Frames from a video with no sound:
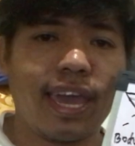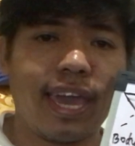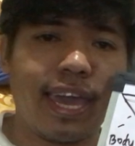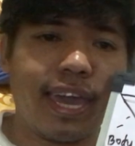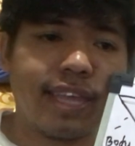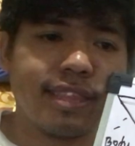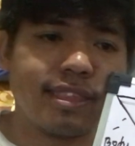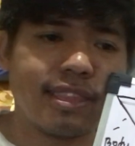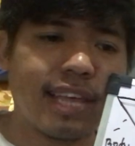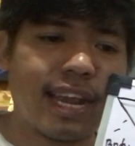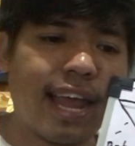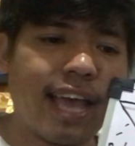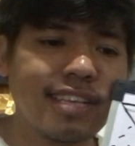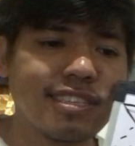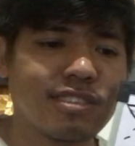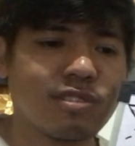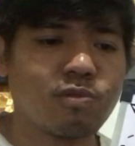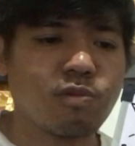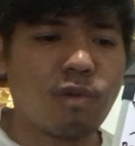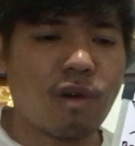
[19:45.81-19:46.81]
And the
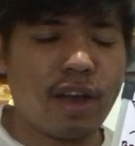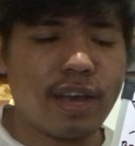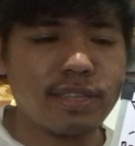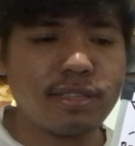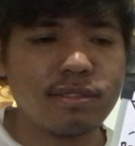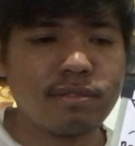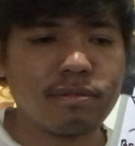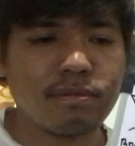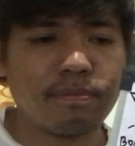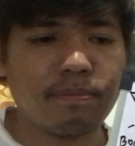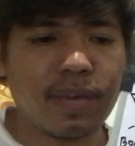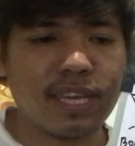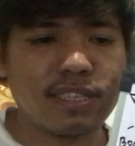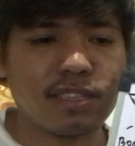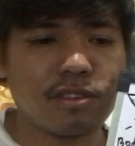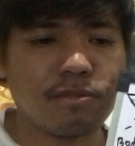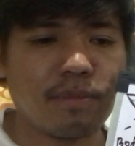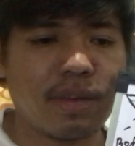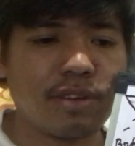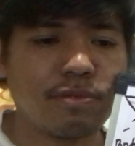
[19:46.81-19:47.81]
last one,
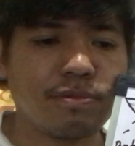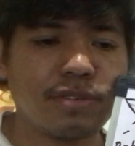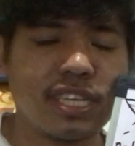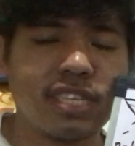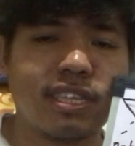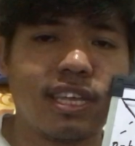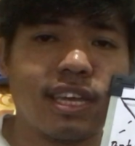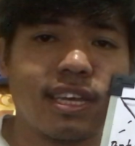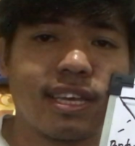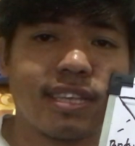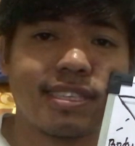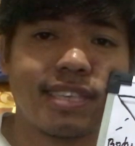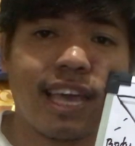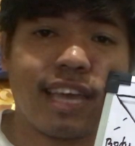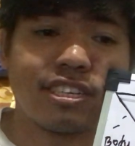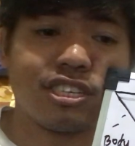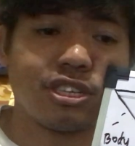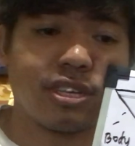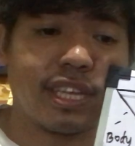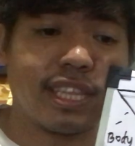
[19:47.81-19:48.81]
based on my reading, is
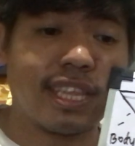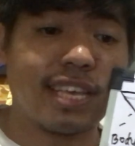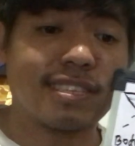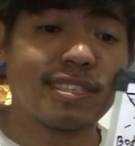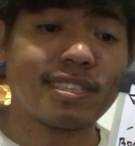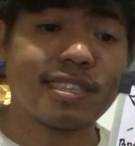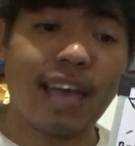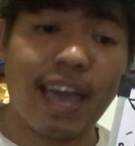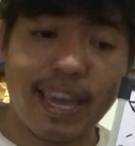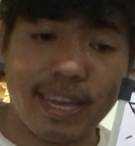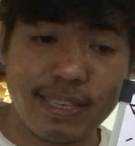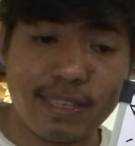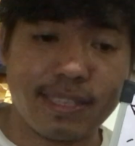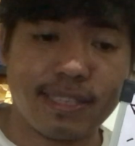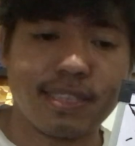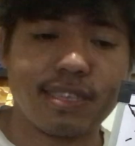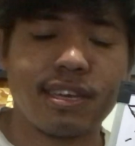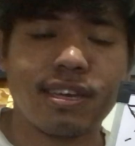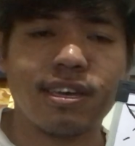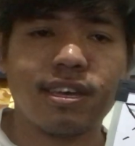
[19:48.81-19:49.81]
actually the
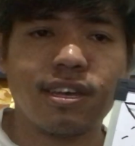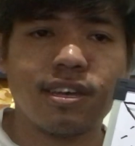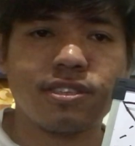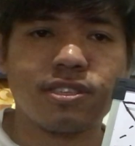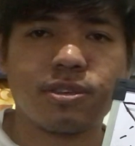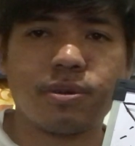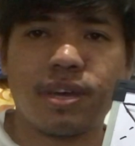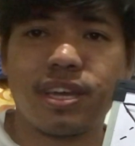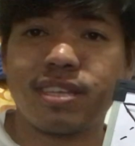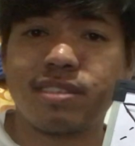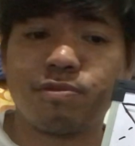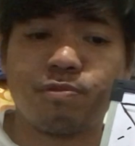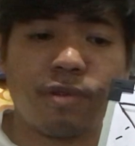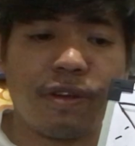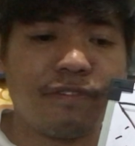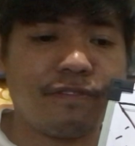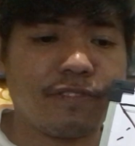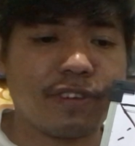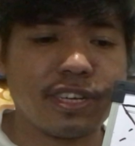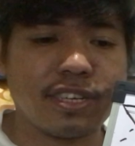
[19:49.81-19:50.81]
size. So it
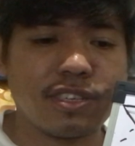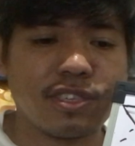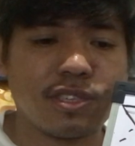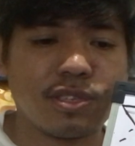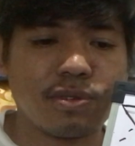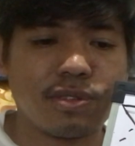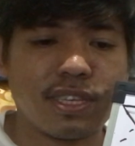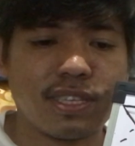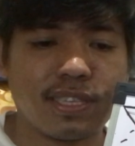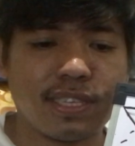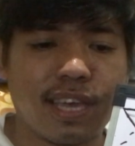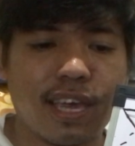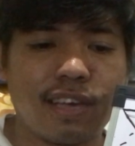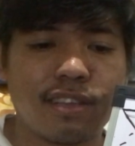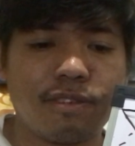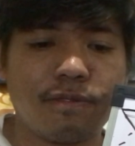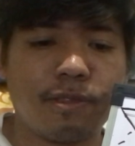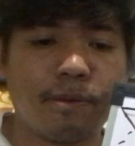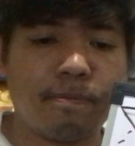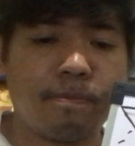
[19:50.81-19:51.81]
refers to the
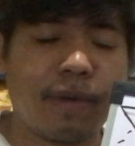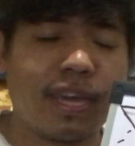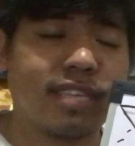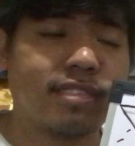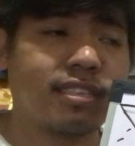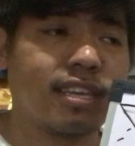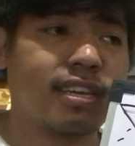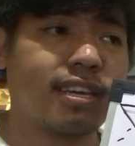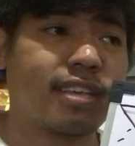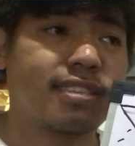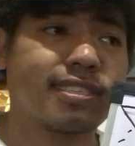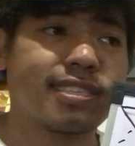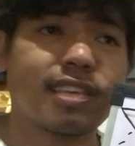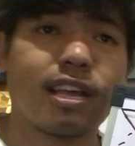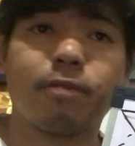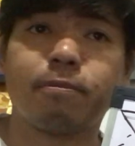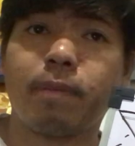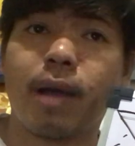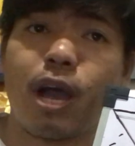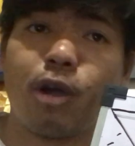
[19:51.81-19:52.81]
scale of the painting
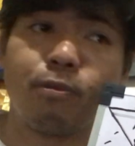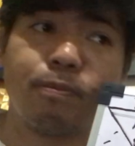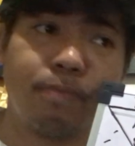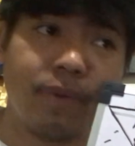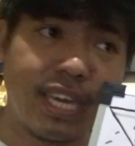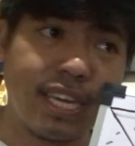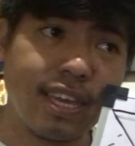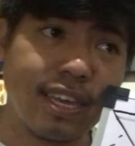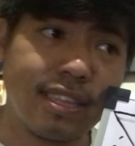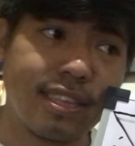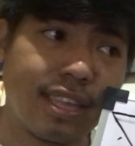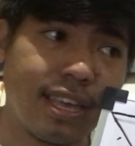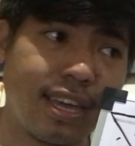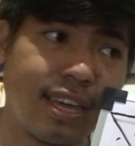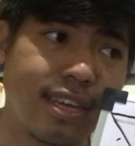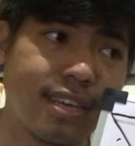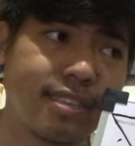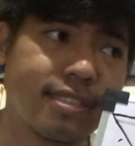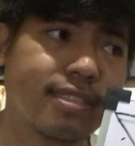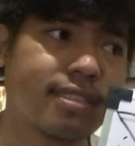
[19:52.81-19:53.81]
itself, how big it
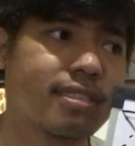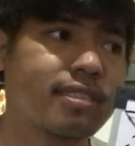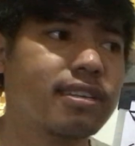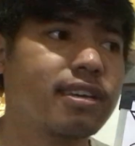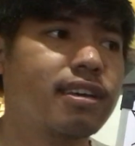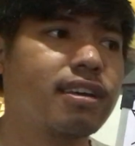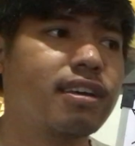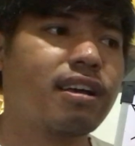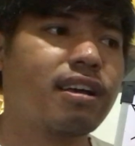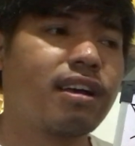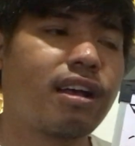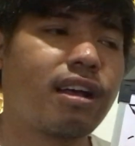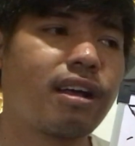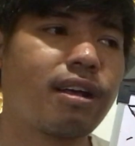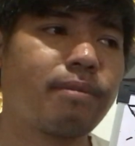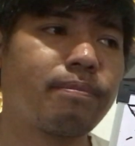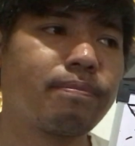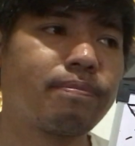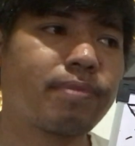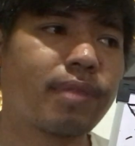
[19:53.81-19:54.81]
is,
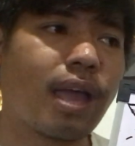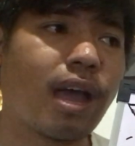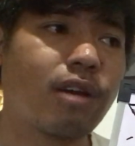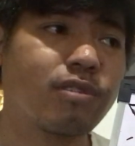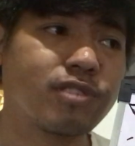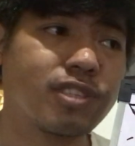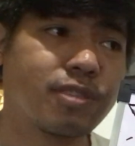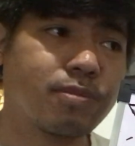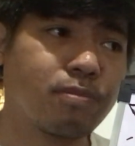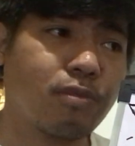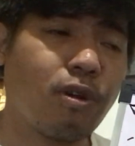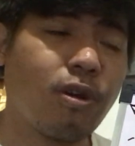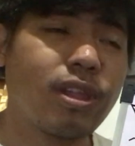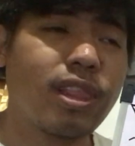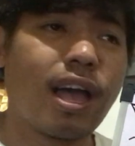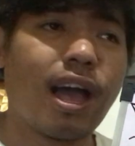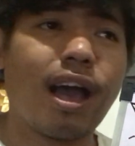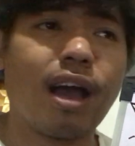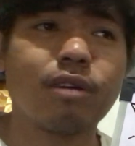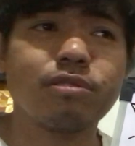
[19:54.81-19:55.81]
how
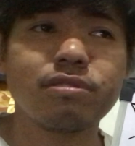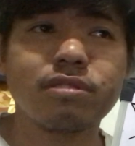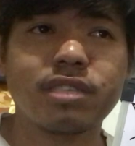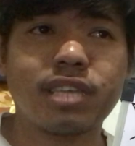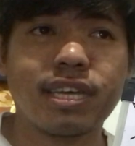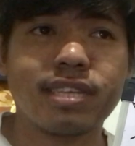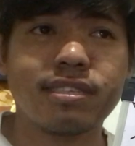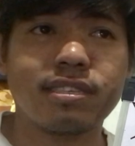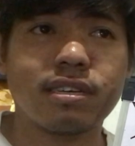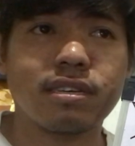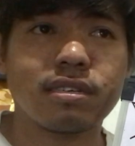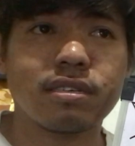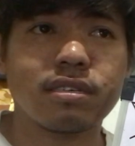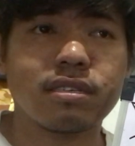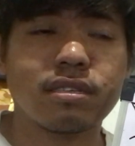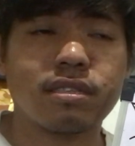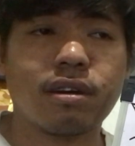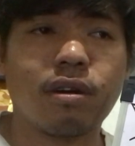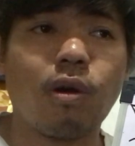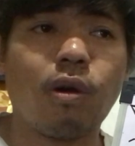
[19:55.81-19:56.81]
small, how did
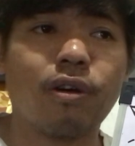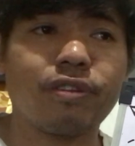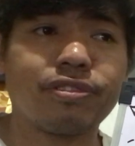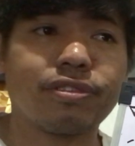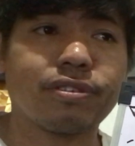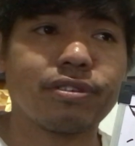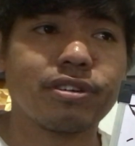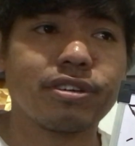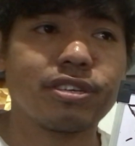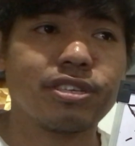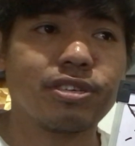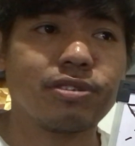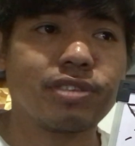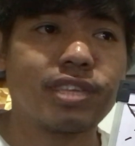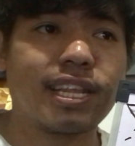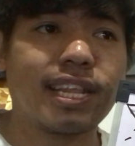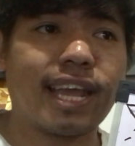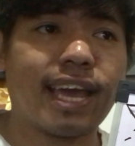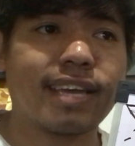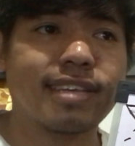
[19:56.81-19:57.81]
the author
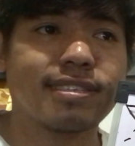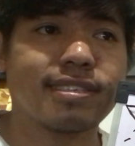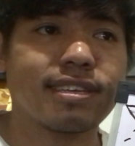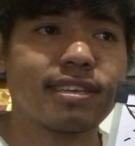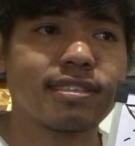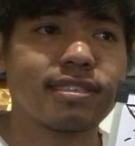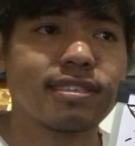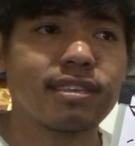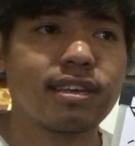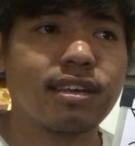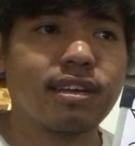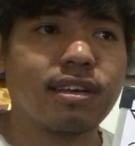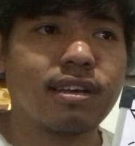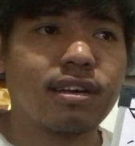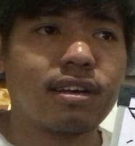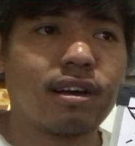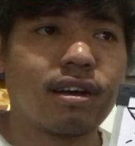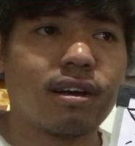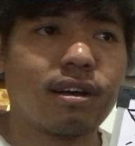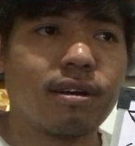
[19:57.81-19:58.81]
utilizes
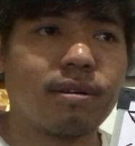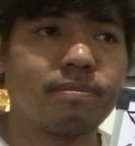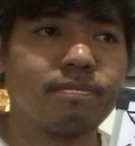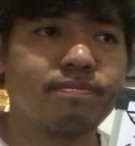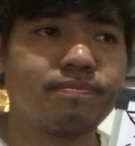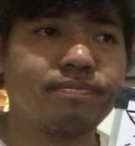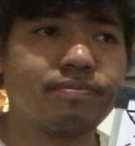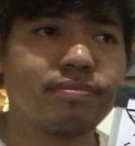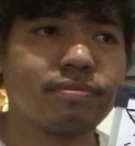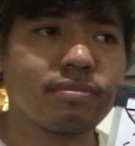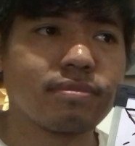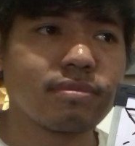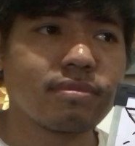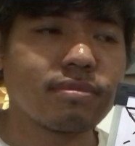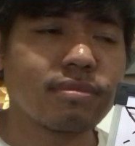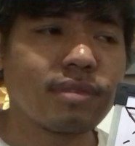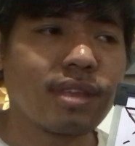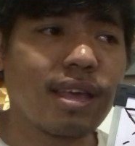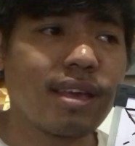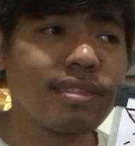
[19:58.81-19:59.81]
um,
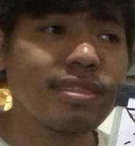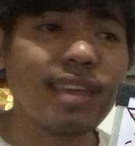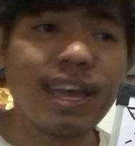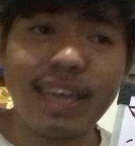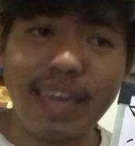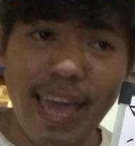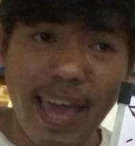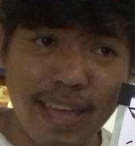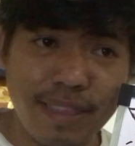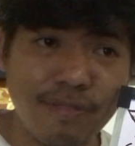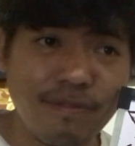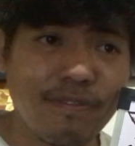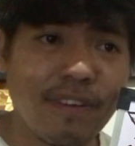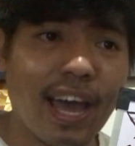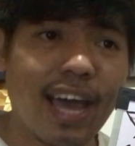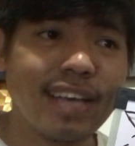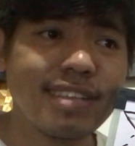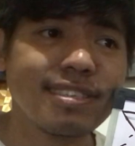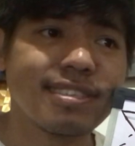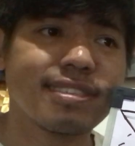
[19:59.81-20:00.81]
the
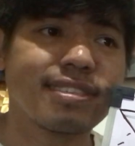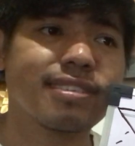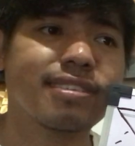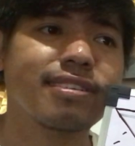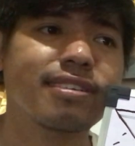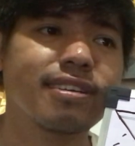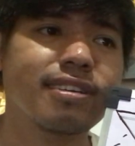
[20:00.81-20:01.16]
canvas,